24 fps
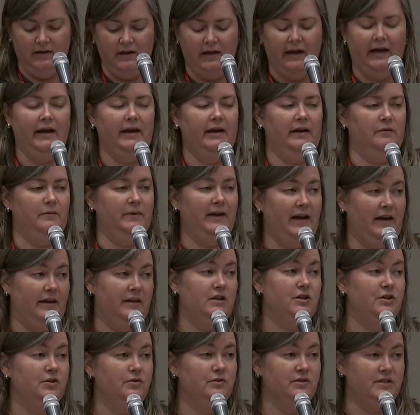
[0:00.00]
and we had a
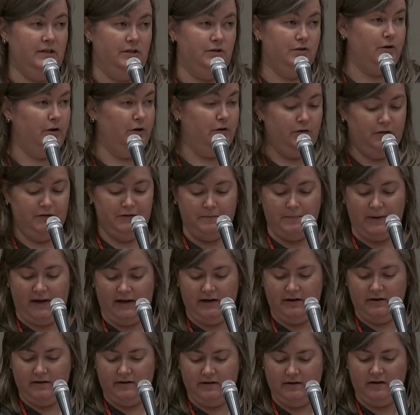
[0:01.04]
huge internal
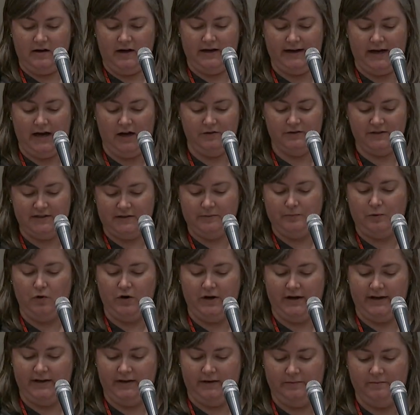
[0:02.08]
debate on how to
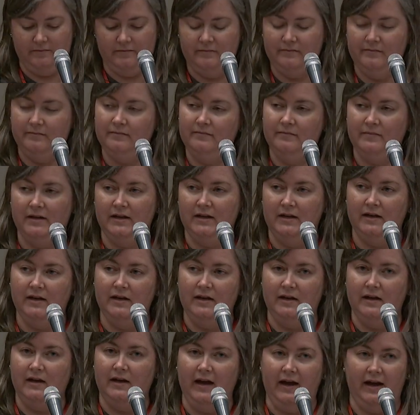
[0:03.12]
support him,
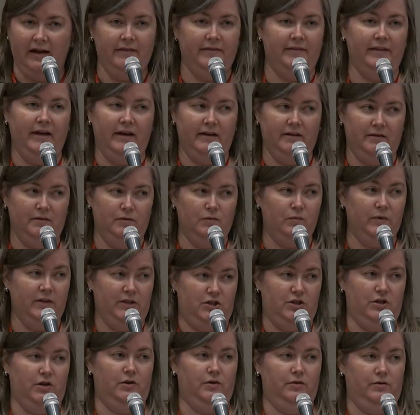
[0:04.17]
and then we
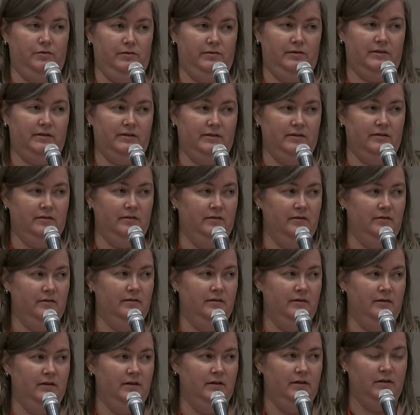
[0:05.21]
chose
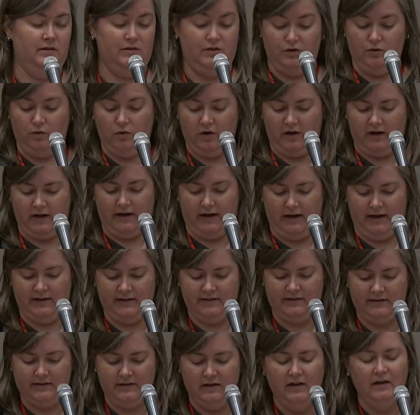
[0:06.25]
to
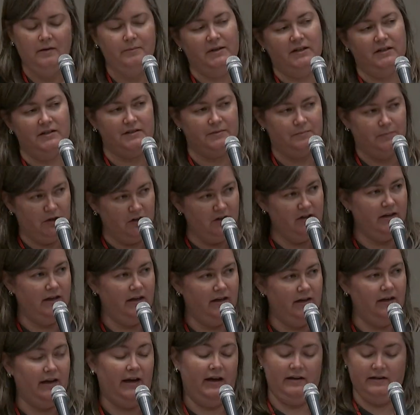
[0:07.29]
organize because
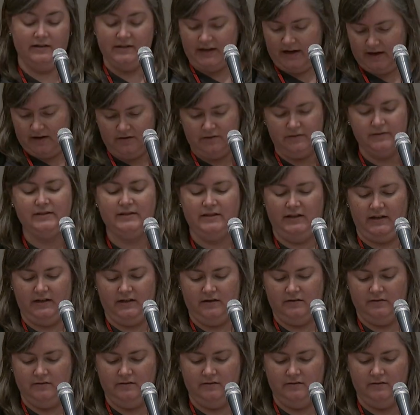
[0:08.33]
Bernie and AOC